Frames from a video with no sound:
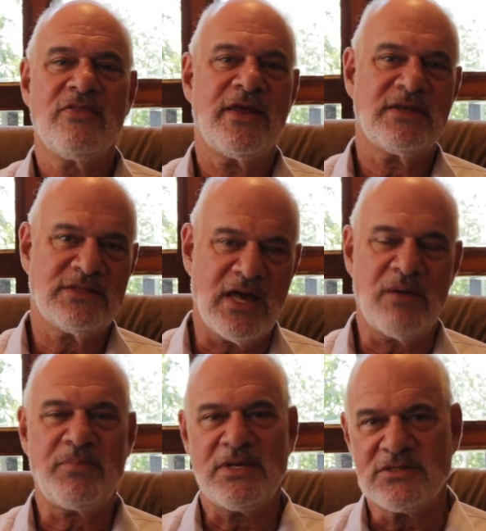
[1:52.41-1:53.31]
that is
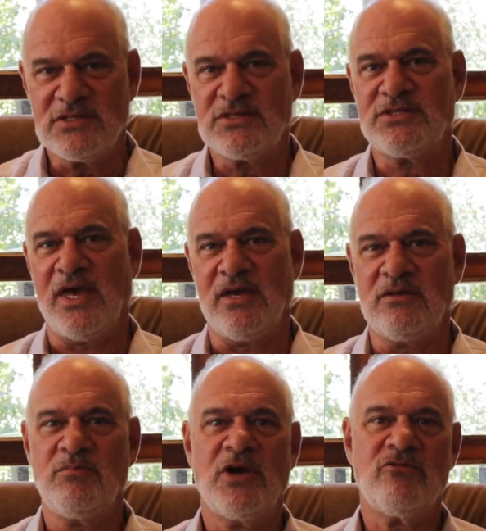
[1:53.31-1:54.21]
not being
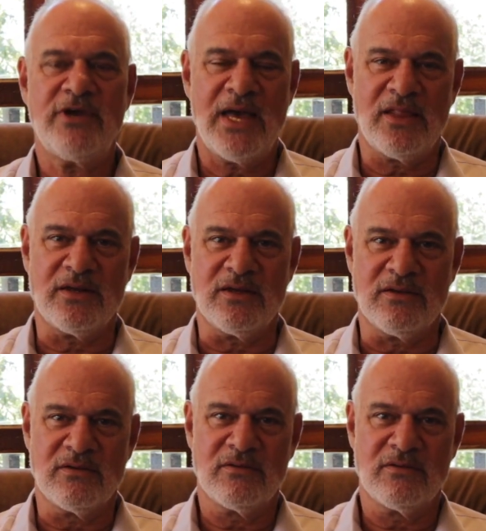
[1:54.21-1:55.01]
sustained by reality.